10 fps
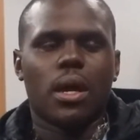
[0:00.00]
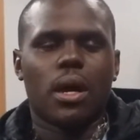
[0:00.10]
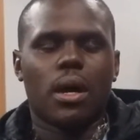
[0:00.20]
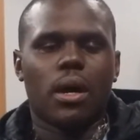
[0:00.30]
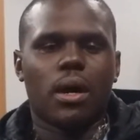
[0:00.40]

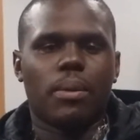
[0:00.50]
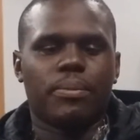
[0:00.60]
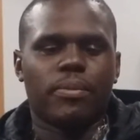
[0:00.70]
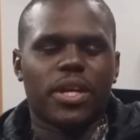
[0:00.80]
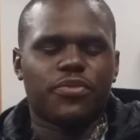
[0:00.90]

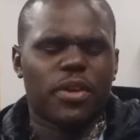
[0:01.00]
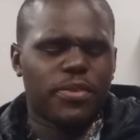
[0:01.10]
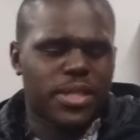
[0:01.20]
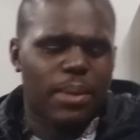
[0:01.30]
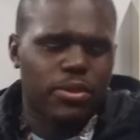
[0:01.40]
Um, as far
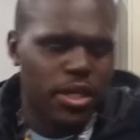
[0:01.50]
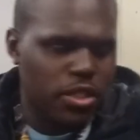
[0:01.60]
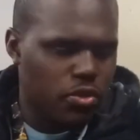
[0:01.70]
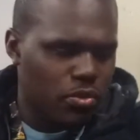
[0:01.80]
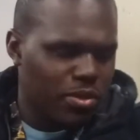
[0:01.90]
as top
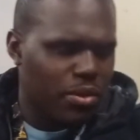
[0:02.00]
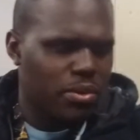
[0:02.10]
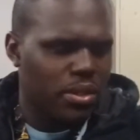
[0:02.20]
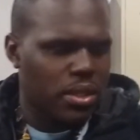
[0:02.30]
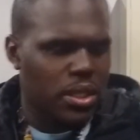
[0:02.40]
32, there
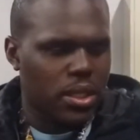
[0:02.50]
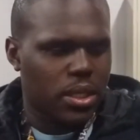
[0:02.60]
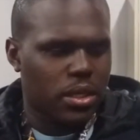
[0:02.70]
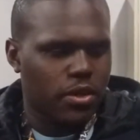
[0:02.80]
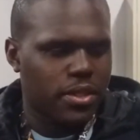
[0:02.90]
were
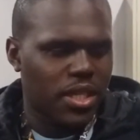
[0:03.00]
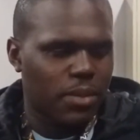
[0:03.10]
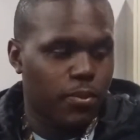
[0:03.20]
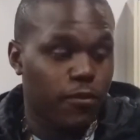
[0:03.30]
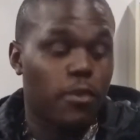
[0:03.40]

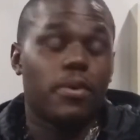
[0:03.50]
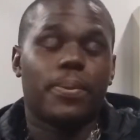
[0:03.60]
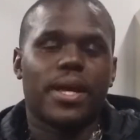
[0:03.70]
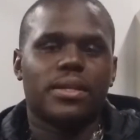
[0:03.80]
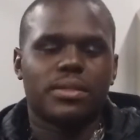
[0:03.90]
13 performer
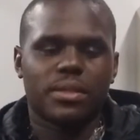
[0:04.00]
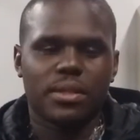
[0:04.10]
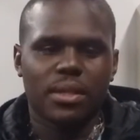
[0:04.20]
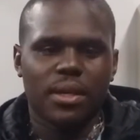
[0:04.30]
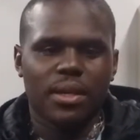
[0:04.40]
piles
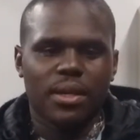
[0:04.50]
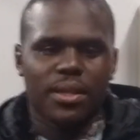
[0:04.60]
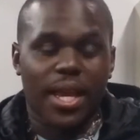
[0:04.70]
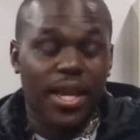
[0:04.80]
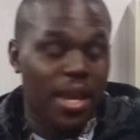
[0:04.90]

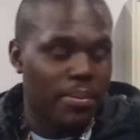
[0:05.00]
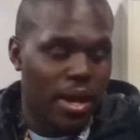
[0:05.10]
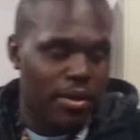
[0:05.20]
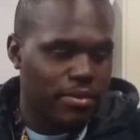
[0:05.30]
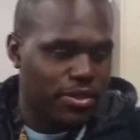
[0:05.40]
that came
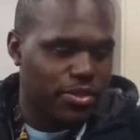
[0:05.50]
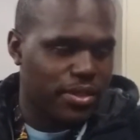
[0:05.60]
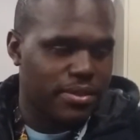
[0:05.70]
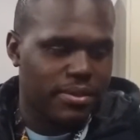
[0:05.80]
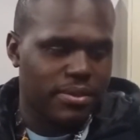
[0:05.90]
out, which
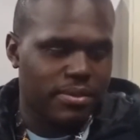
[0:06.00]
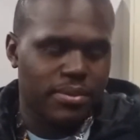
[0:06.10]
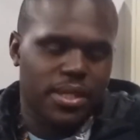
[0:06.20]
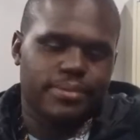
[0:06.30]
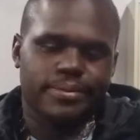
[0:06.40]
was, I
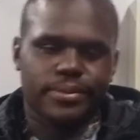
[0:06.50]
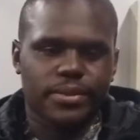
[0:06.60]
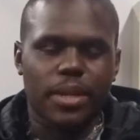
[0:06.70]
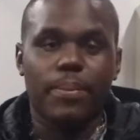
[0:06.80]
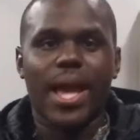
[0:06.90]
mean,
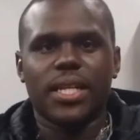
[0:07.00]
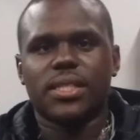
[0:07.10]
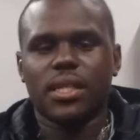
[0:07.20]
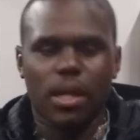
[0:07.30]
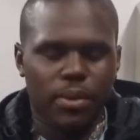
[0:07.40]
the balance
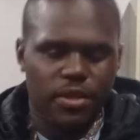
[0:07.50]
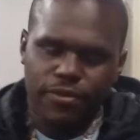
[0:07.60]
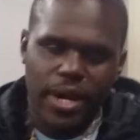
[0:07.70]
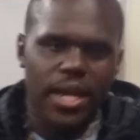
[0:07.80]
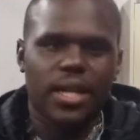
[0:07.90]
did come out the
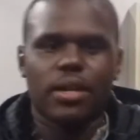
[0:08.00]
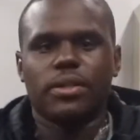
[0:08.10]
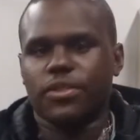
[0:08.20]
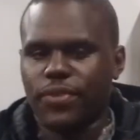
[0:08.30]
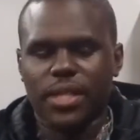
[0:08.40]
Friday, and I
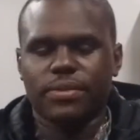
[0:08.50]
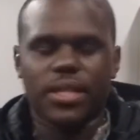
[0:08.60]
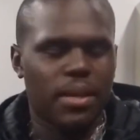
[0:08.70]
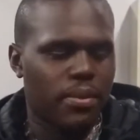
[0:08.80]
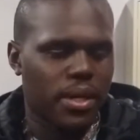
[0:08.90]
was effective
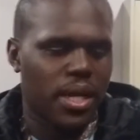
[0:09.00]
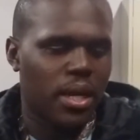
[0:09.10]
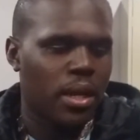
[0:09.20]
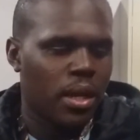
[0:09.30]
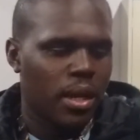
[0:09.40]
today, Monday.
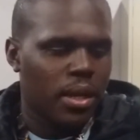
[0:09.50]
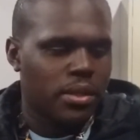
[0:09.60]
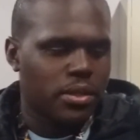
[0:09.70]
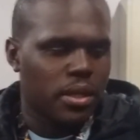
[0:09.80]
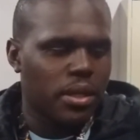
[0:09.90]

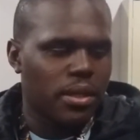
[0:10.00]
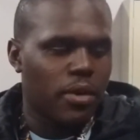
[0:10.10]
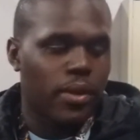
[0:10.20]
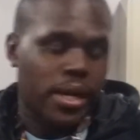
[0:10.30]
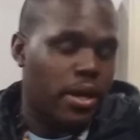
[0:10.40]
So they, they
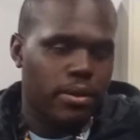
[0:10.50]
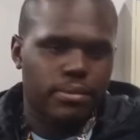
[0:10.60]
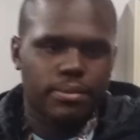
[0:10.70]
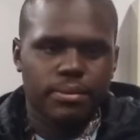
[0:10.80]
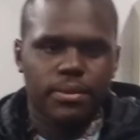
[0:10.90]
went out
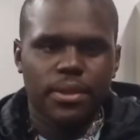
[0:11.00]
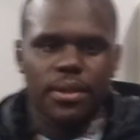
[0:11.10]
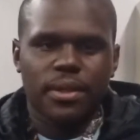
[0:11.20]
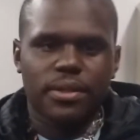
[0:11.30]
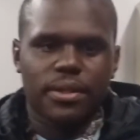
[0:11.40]

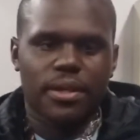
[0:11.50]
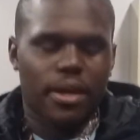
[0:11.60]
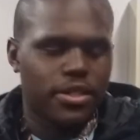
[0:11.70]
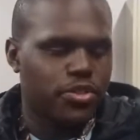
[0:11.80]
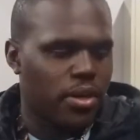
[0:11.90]

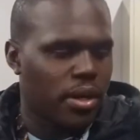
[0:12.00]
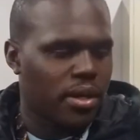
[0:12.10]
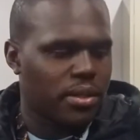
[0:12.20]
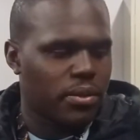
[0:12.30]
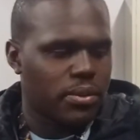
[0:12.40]
all
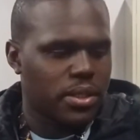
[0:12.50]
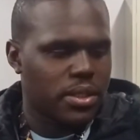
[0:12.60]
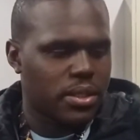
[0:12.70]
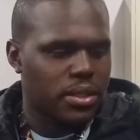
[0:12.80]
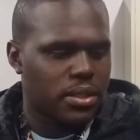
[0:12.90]
strong. There
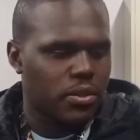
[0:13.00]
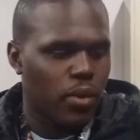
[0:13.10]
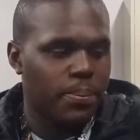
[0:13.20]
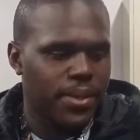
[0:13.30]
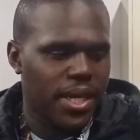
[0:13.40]
was
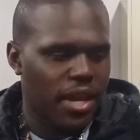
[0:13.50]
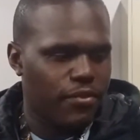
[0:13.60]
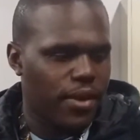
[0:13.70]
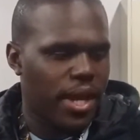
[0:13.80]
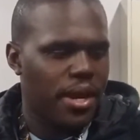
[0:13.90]
one
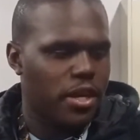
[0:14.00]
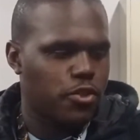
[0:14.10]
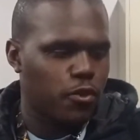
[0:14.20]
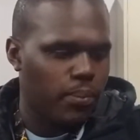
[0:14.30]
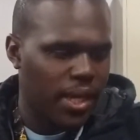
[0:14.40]
PK Fire,
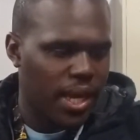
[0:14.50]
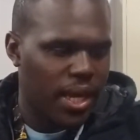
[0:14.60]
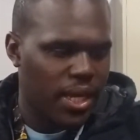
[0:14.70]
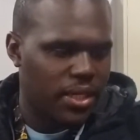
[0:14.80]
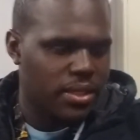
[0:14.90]
two
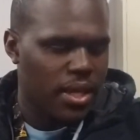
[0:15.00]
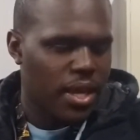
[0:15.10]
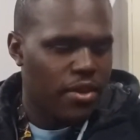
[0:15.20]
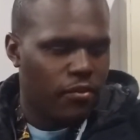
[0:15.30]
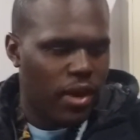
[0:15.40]
BAs,
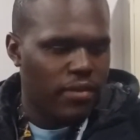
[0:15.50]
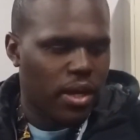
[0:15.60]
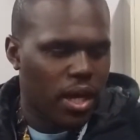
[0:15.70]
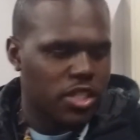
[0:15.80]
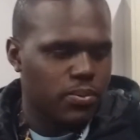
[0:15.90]
five
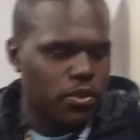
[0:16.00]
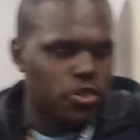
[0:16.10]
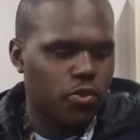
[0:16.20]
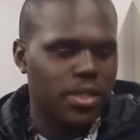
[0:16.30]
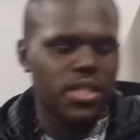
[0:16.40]
Cosmos,
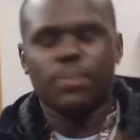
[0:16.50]
two Exceed